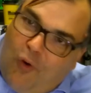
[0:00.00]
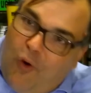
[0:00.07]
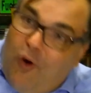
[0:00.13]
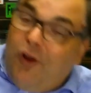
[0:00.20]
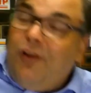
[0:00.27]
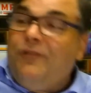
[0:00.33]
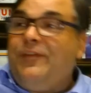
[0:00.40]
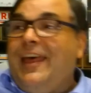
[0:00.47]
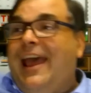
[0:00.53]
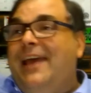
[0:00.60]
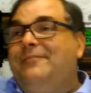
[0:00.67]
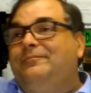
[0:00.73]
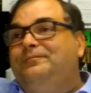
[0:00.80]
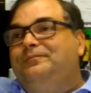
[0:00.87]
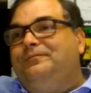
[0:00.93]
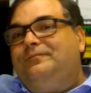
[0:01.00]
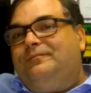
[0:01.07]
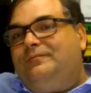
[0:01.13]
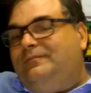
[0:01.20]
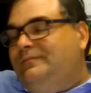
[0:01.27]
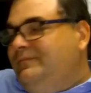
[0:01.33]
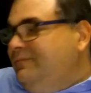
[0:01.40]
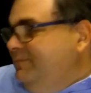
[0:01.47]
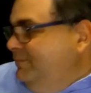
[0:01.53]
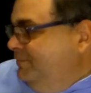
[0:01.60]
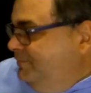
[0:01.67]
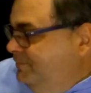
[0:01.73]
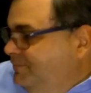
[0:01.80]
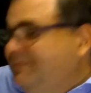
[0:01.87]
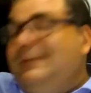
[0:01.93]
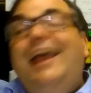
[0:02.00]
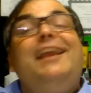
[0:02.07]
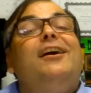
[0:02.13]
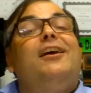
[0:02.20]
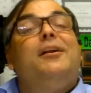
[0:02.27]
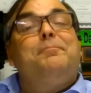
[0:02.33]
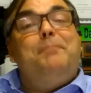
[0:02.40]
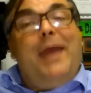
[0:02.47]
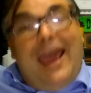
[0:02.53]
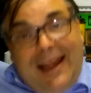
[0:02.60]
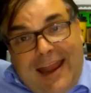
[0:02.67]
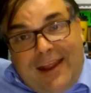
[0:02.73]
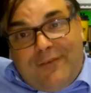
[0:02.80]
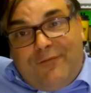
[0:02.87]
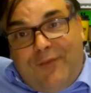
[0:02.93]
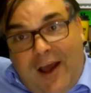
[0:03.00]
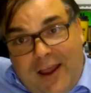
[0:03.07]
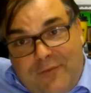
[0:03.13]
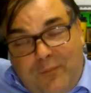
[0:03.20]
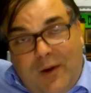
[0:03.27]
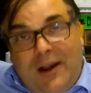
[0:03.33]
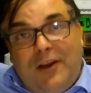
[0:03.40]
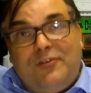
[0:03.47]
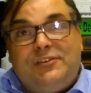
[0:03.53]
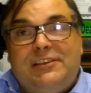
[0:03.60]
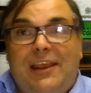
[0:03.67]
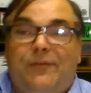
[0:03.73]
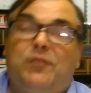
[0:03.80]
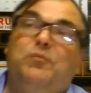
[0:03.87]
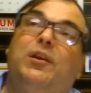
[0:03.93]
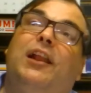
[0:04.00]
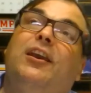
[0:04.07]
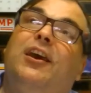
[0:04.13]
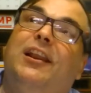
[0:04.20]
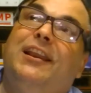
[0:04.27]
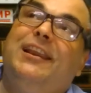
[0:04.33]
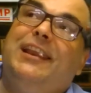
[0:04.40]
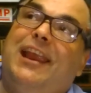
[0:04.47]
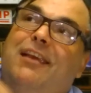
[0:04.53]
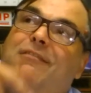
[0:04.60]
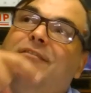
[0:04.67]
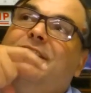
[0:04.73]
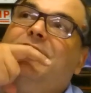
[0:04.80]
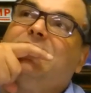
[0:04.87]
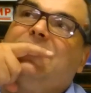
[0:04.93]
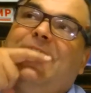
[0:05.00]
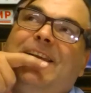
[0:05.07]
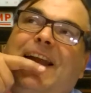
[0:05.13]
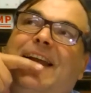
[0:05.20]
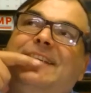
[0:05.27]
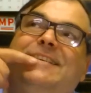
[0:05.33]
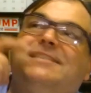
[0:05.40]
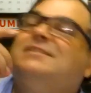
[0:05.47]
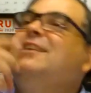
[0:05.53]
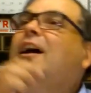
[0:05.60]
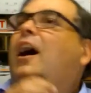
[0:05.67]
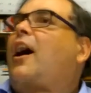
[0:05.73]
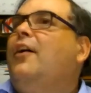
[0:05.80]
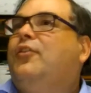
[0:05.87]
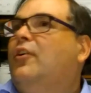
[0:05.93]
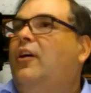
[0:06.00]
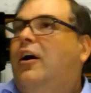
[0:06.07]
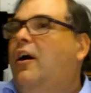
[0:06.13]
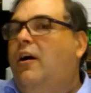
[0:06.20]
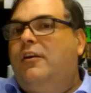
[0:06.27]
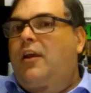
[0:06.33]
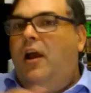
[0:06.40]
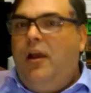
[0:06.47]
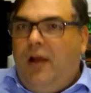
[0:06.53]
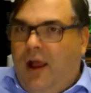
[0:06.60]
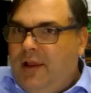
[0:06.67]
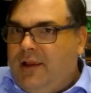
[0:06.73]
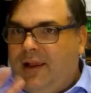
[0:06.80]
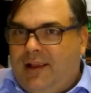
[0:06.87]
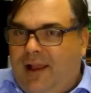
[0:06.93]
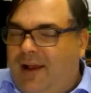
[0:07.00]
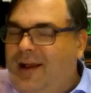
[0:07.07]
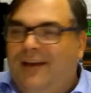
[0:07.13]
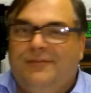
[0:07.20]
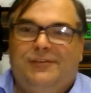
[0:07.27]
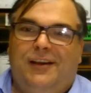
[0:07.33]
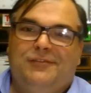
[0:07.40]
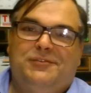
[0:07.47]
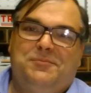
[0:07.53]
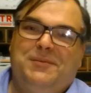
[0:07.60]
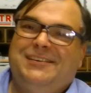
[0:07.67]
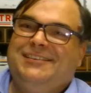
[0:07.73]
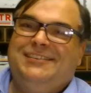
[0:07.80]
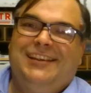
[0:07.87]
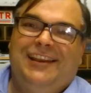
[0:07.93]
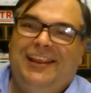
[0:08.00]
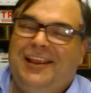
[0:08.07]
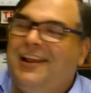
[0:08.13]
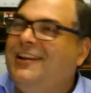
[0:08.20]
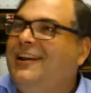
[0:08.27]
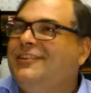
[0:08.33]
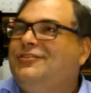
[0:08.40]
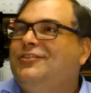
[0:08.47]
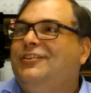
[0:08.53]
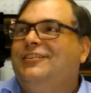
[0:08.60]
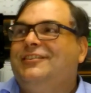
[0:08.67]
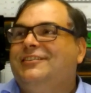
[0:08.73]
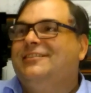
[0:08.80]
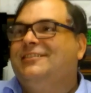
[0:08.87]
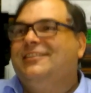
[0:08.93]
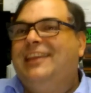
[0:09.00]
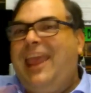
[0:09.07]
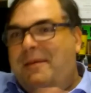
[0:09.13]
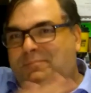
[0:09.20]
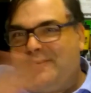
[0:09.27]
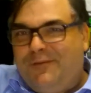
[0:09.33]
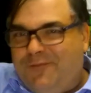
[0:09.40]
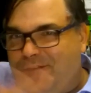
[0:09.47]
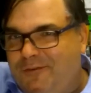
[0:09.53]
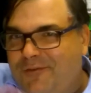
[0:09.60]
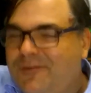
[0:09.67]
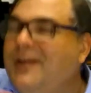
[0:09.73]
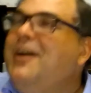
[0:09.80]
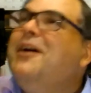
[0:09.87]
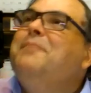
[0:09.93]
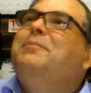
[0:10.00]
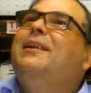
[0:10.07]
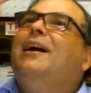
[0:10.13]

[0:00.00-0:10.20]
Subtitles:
all of that and got a Patek 5107 when I got an inheritance. I thought, oh no, I was a bit silly. I should have just kept a few. But